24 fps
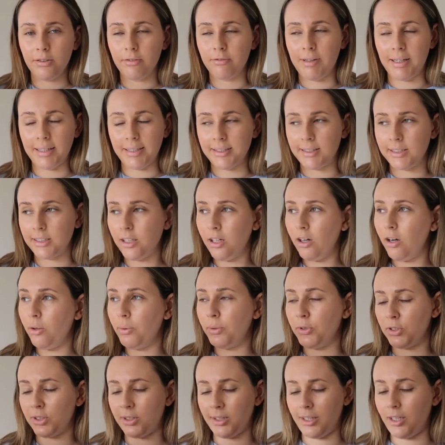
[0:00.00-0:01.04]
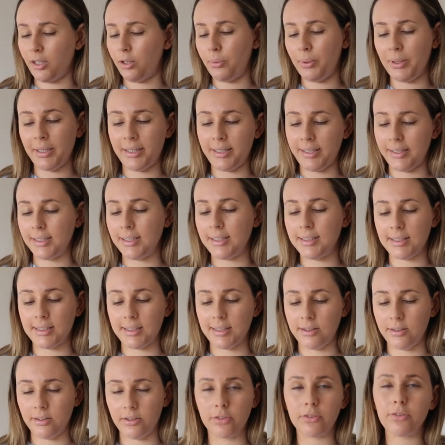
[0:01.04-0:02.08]
ready to go. Just like a quick and
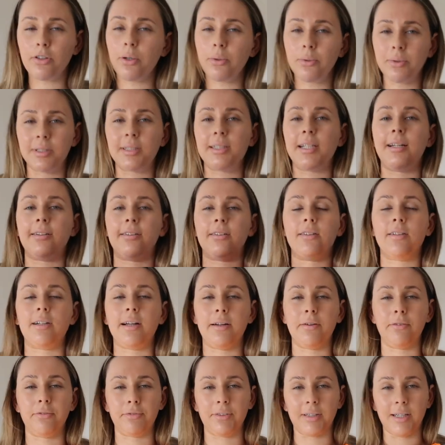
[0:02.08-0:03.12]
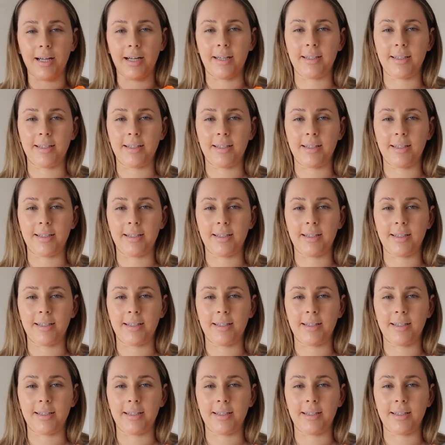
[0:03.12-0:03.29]
easy thrown together outfit,